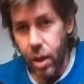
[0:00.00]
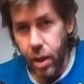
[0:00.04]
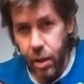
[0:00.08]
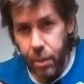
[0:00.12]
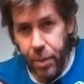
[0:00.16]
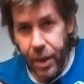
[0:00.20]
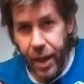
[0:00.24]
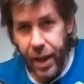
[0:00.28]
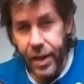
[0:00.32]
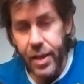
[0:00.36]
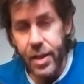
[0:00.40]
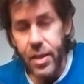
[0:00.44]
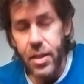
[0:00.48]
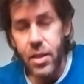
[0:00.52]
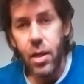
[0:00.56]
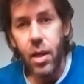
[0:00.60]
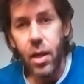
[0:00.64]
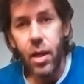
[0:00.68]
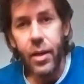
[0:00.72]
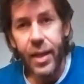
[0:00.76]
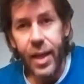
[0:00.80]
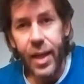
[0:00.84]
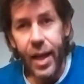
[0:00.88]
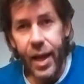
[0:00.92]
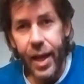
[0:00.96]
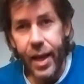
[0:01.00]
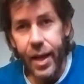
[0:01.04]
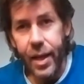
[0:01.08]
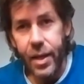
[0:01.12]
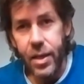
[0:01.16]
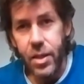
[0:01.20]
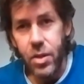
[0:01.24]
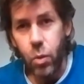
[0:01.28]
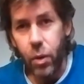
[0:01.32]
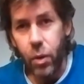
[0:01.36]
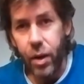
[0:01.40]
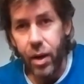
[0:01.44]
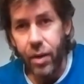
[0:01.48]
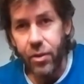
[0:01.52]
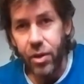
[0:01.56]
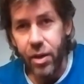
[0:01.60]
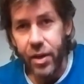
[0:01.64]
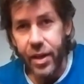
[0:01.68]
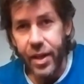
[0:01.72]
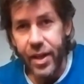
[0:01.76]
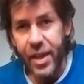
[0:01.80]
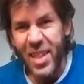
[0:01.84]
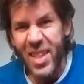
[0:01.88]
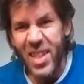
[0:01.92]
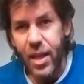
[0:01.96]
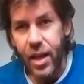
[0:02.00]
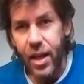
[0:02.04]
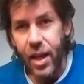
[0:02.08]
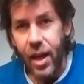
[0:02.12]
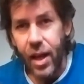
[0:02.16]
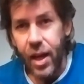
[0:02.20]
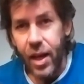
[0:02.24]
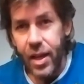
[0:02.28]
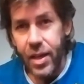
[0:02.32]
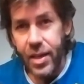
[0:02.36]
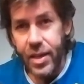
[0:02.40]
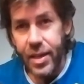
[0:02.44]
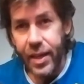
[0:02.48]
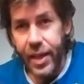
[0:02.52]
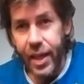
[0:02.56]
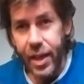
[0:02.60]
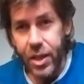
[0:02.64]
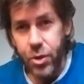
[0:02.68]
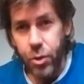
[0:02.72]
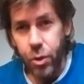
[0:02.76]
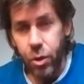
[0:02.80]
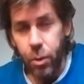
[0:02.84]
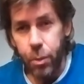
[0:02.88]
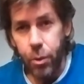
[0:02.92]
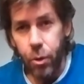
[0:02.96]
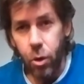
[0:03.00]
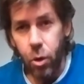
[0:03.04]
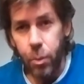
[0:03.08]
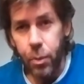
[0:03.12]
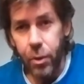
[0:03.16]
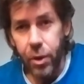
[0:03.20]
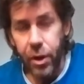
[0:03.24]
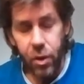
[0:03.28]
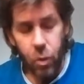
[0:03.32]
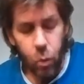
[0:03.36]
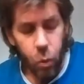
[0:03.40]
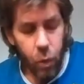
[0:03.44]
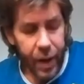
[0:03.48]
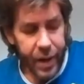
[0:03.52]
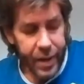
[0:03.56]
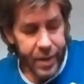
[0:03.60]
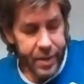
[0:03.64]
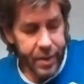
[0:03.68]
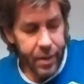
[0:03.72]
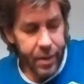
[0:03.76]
pennies, cans, whatever it is, to get to an appropriate weight.